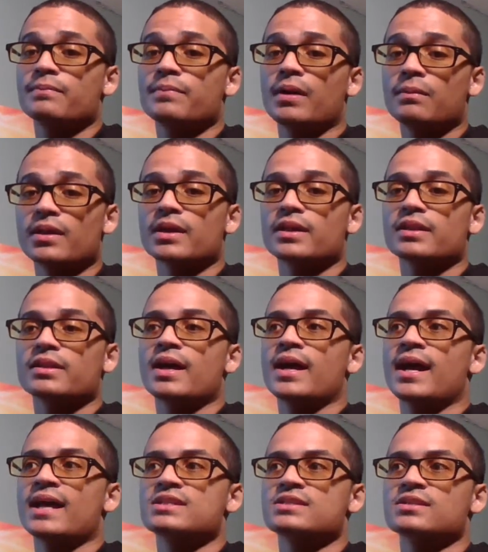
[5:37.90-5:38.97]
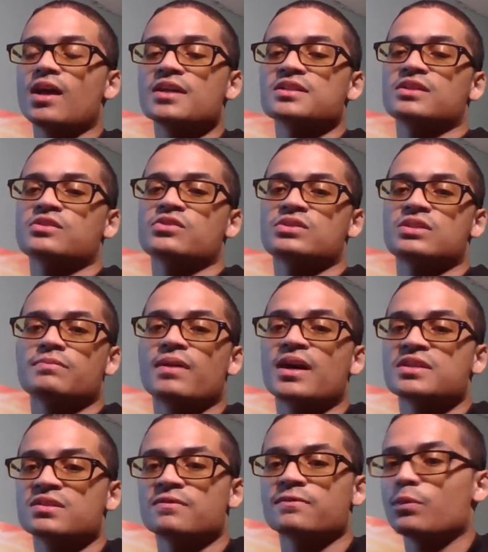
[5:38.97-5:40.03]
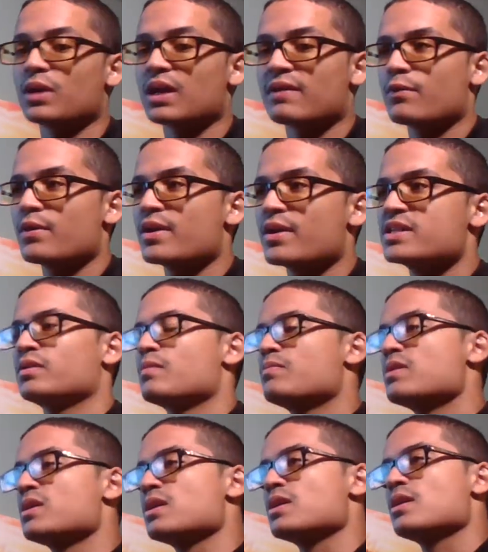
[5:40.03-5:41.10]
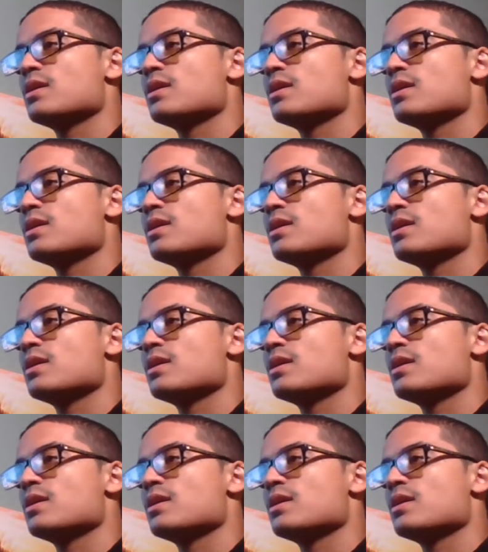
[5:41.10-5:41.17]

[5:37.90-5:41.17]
public that has lost interest in boxing for whatever reason, whether it be,